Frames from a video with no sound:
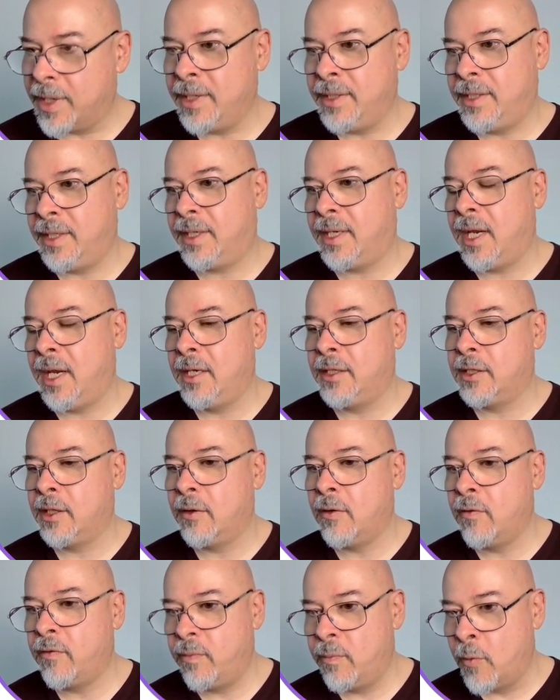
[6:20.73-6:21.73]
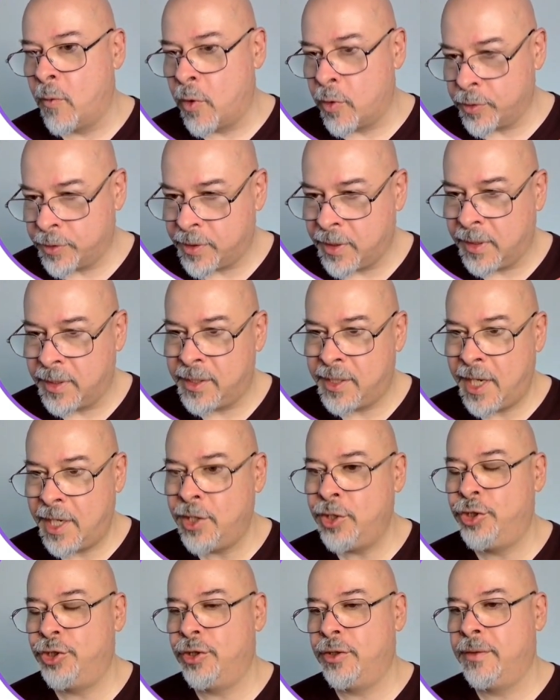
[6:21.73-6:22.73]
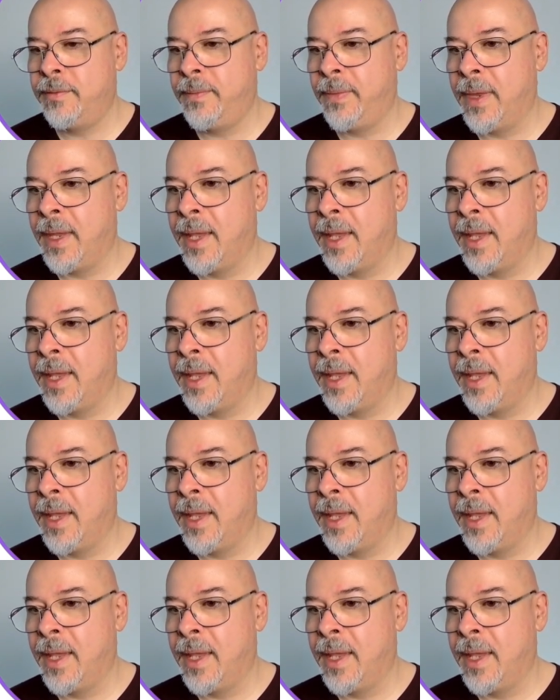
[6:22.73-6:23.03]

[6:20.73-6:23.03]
indicator of mortal danger.